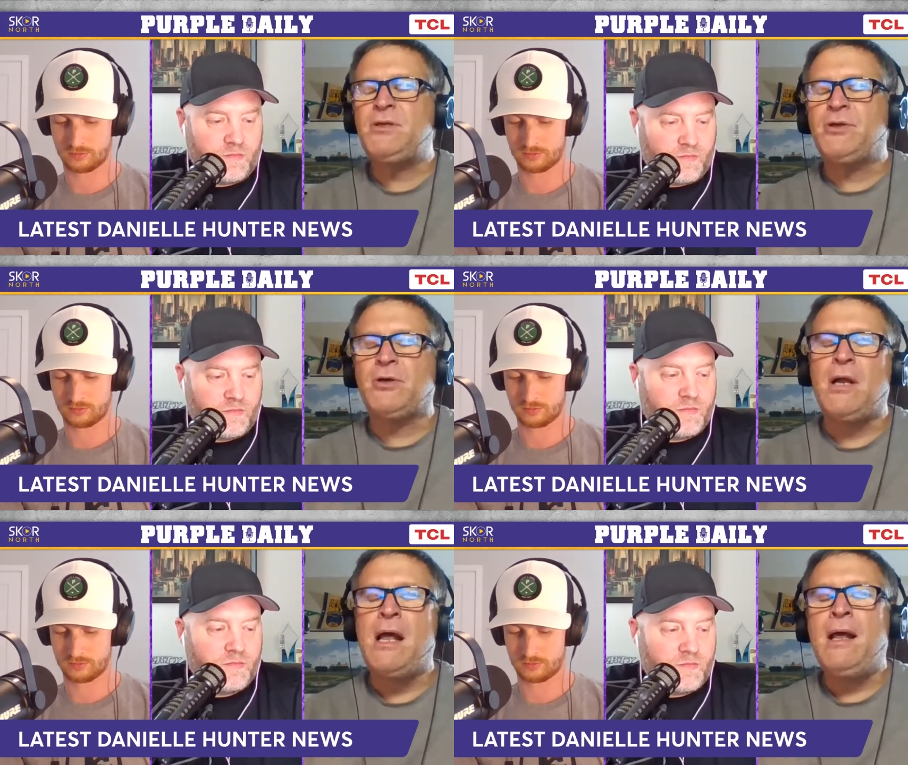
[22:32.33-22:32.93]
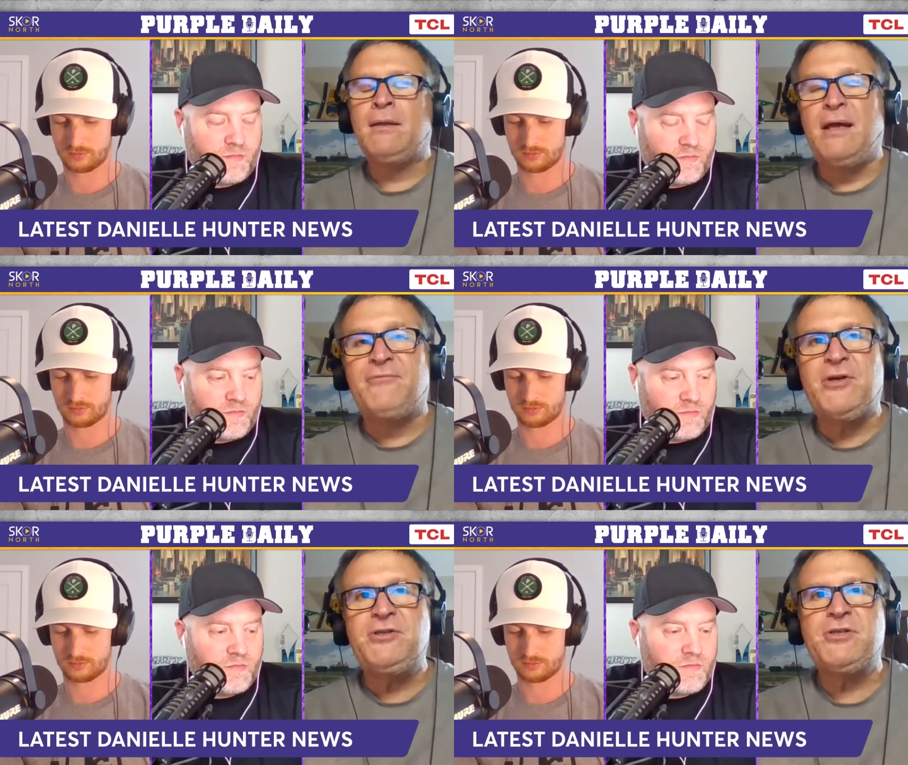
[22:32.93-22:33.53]
Speaker 1: your
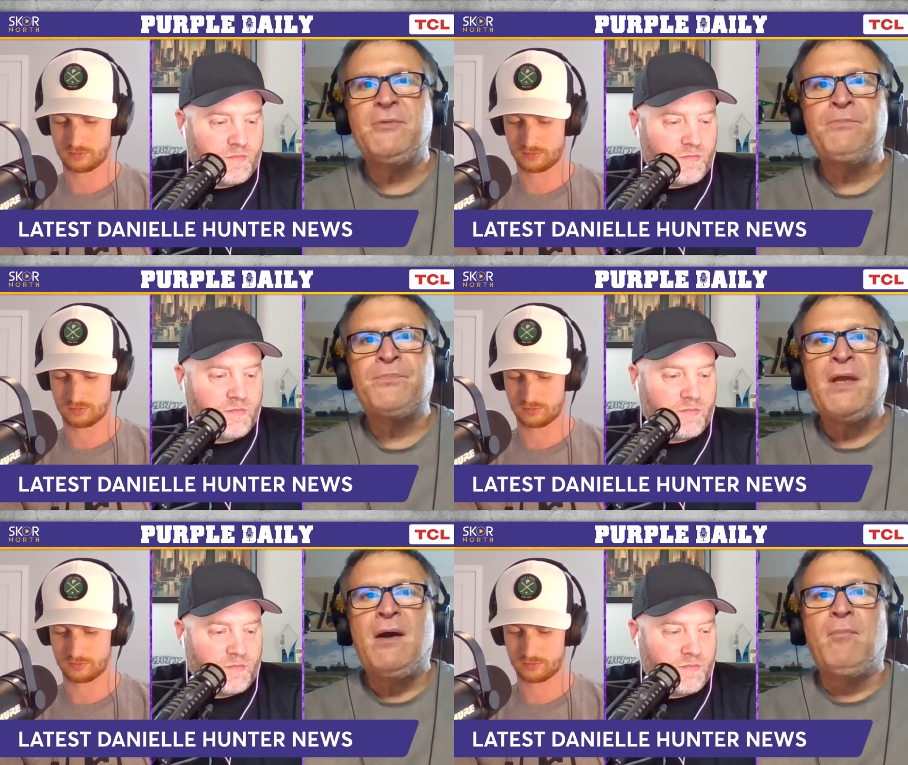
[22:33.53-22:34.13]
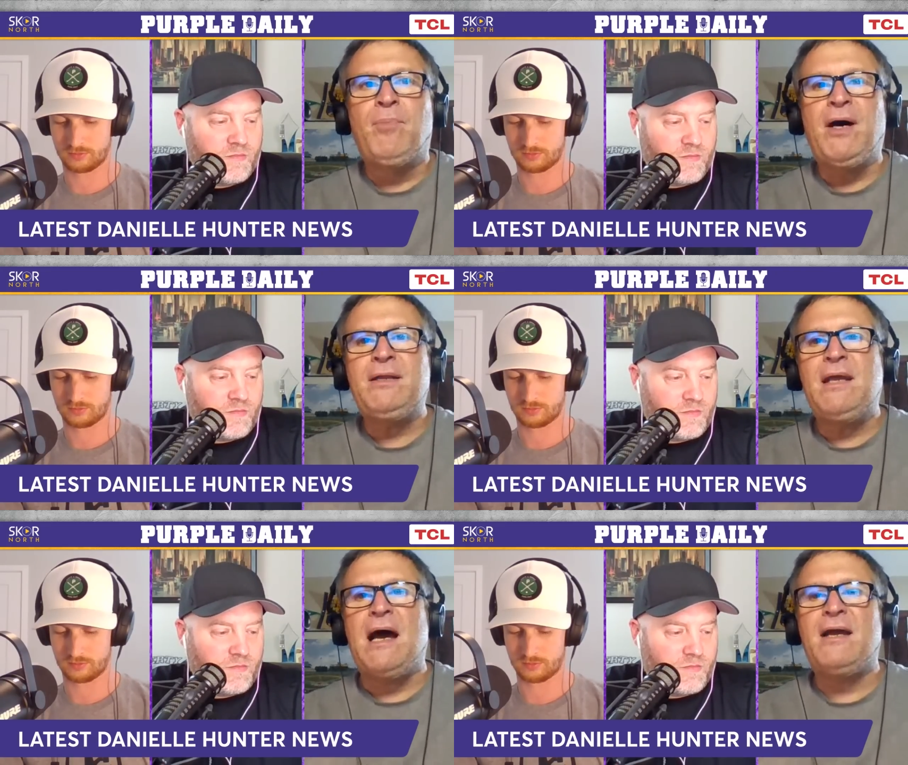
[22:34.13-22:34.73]
leverage.
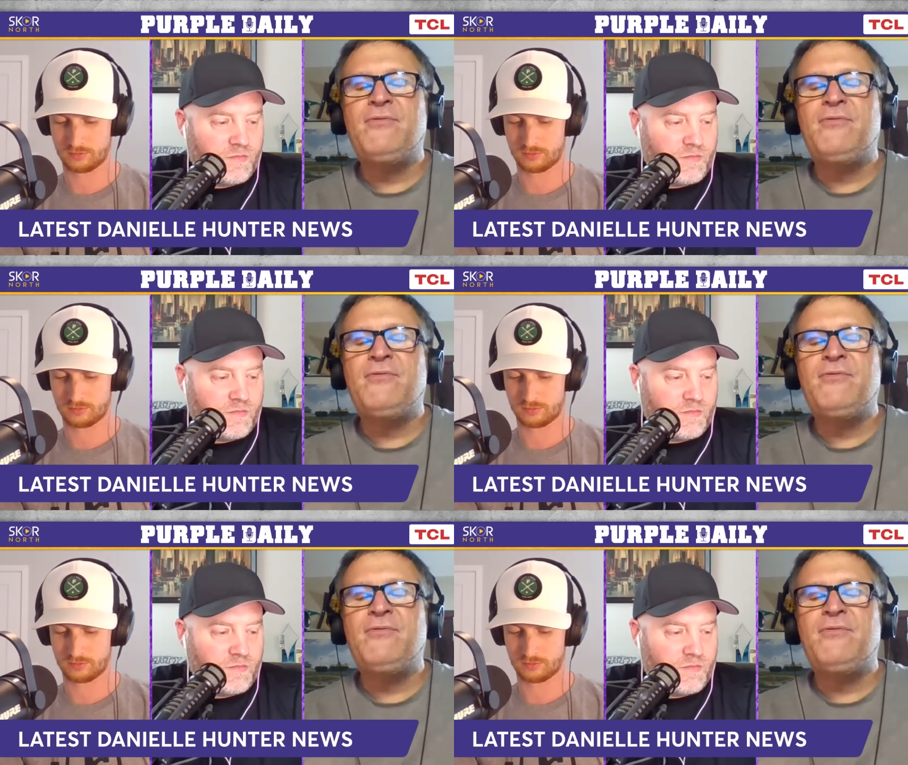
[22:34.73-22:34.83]
But yeah,